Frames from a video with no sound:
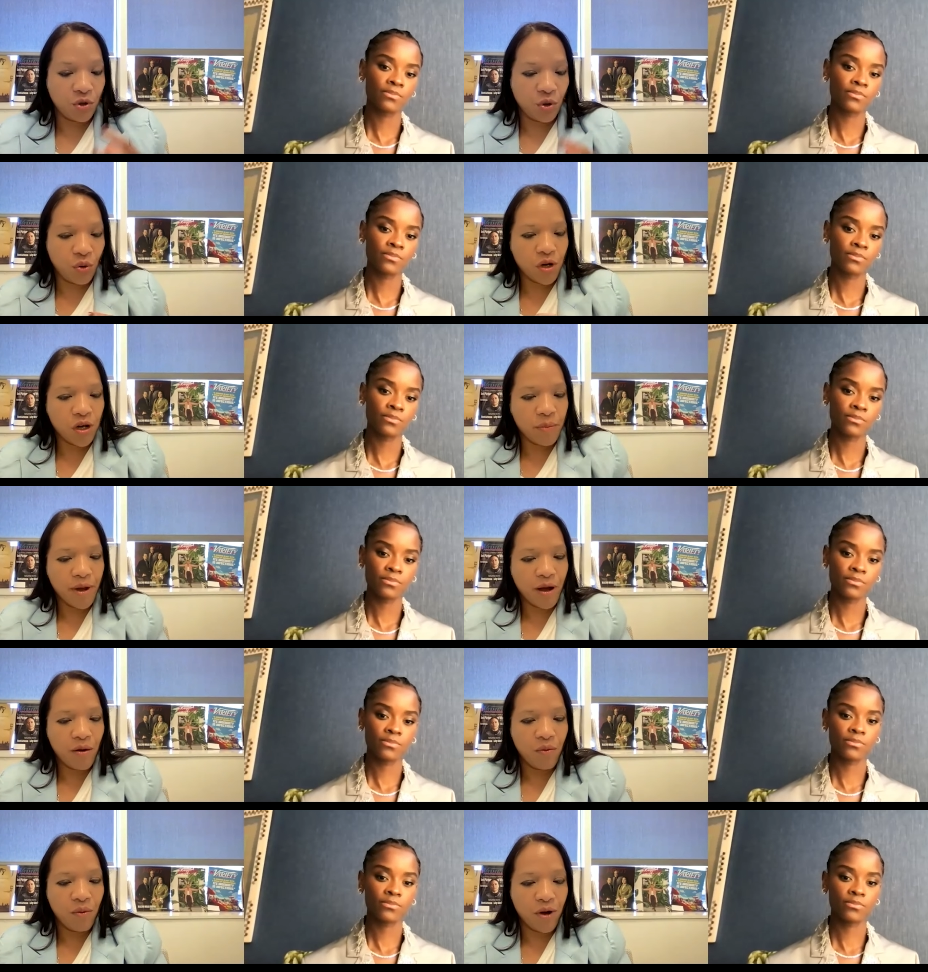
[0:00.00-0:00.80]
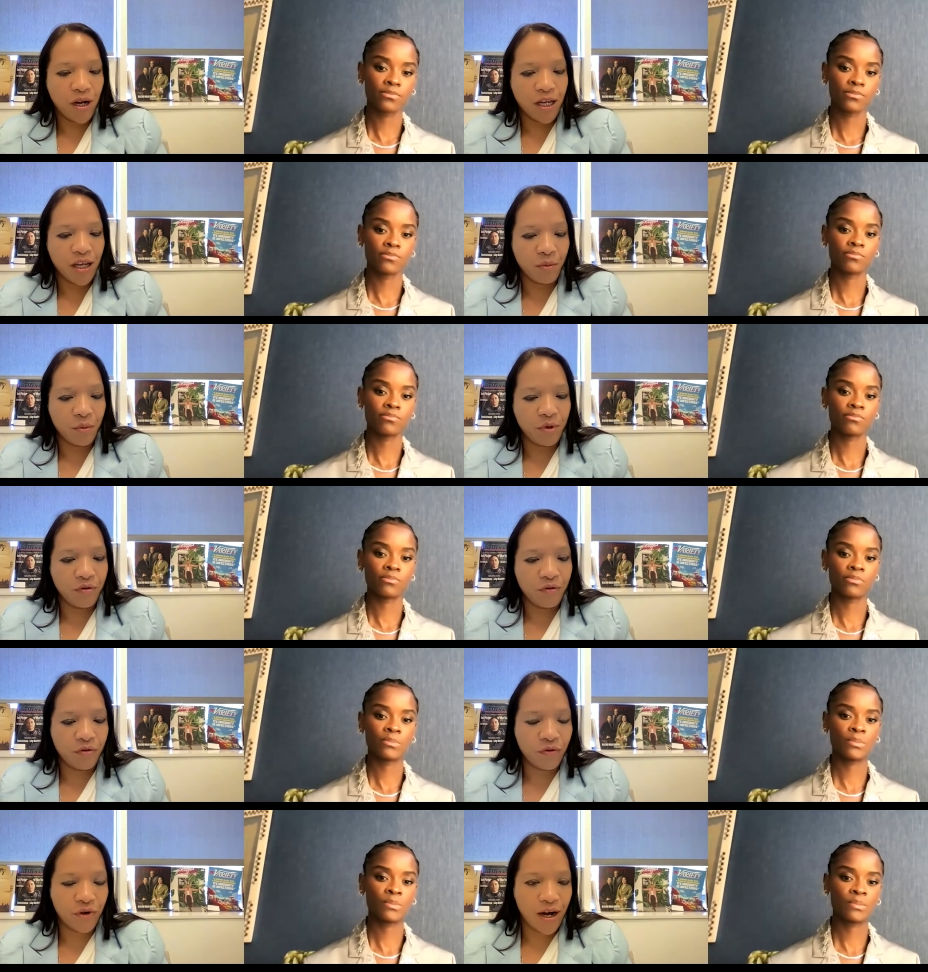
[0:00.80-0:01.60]
Speaker 1: talk about working
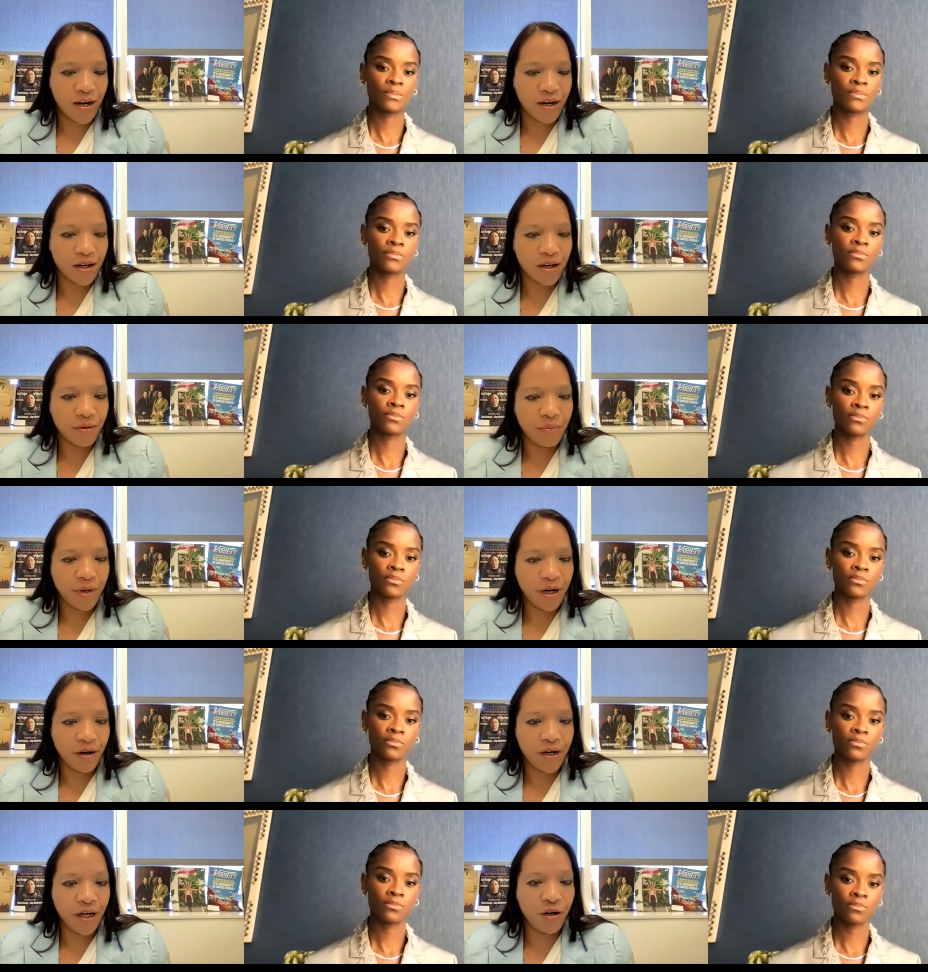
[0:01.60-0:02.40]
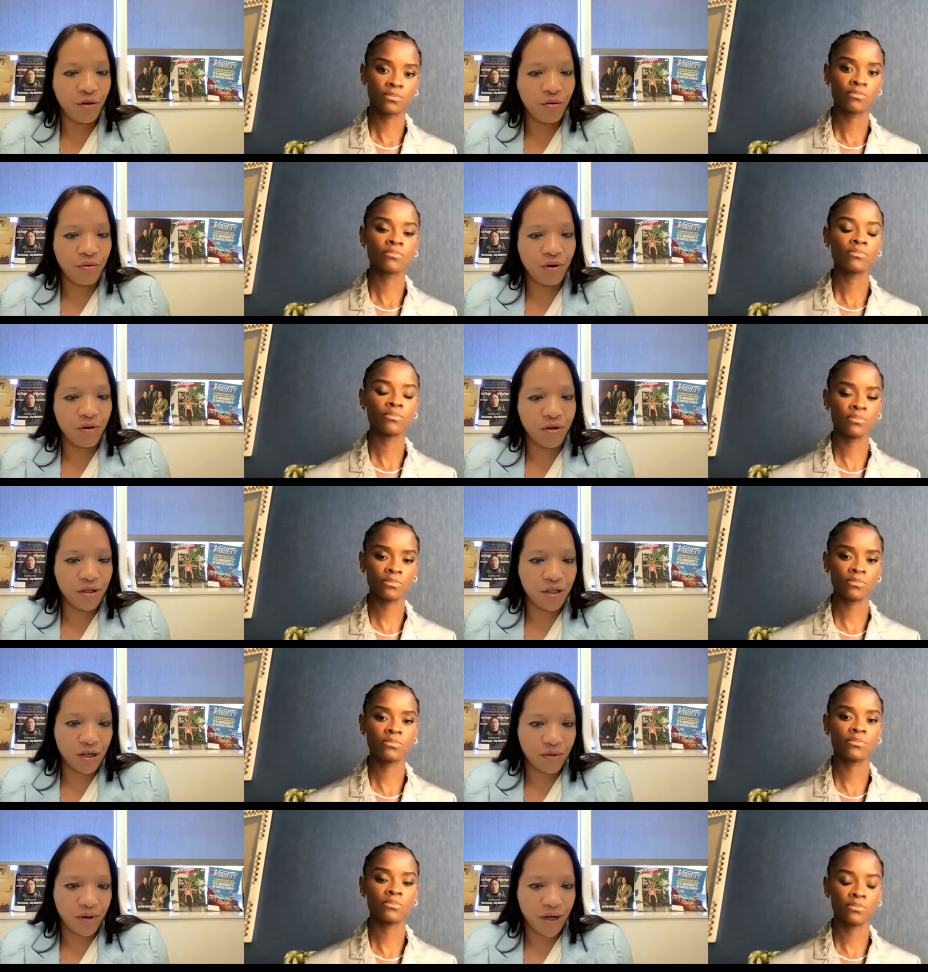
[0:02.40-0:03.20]
with Frank Barry, who wrote
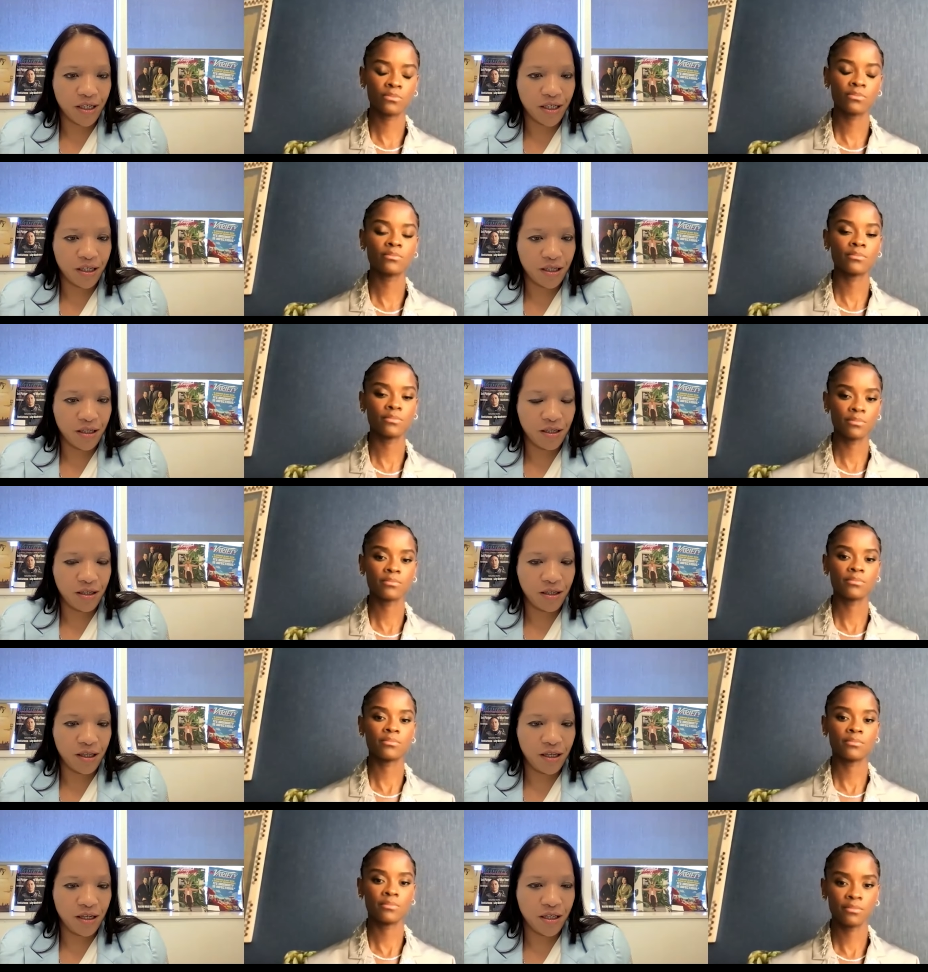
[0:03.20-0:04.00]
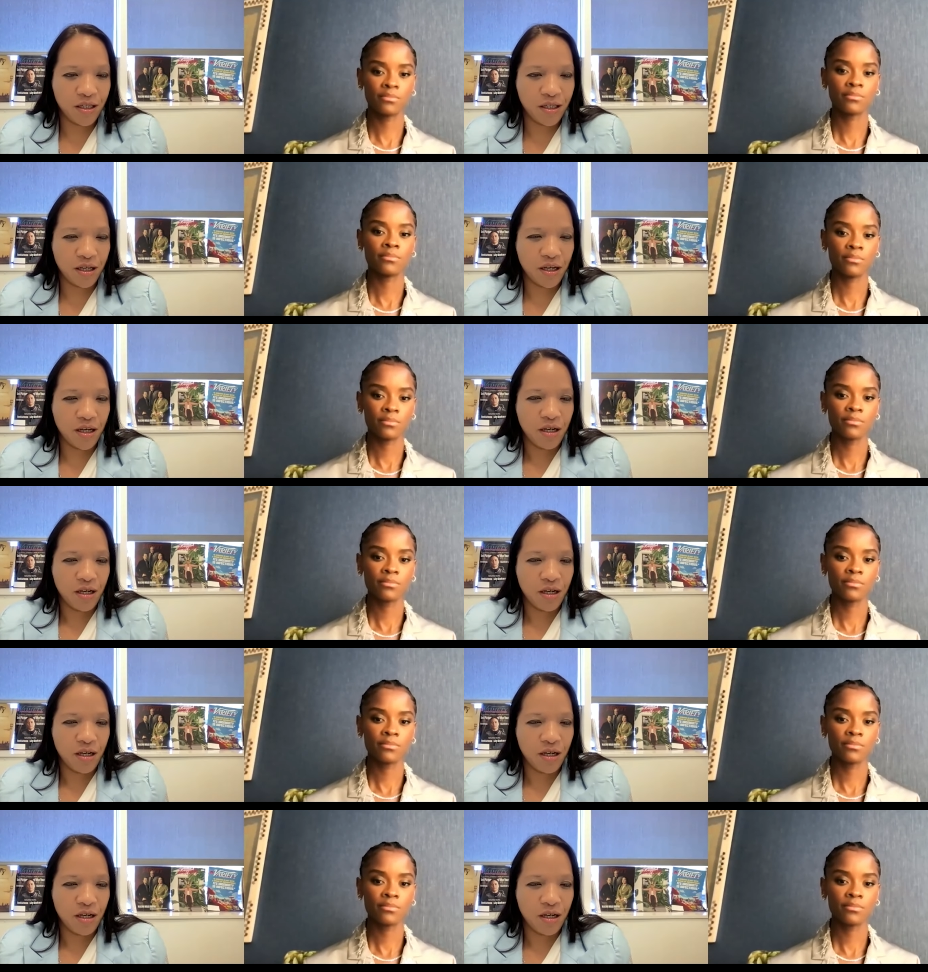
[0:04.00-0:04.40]
and directed this,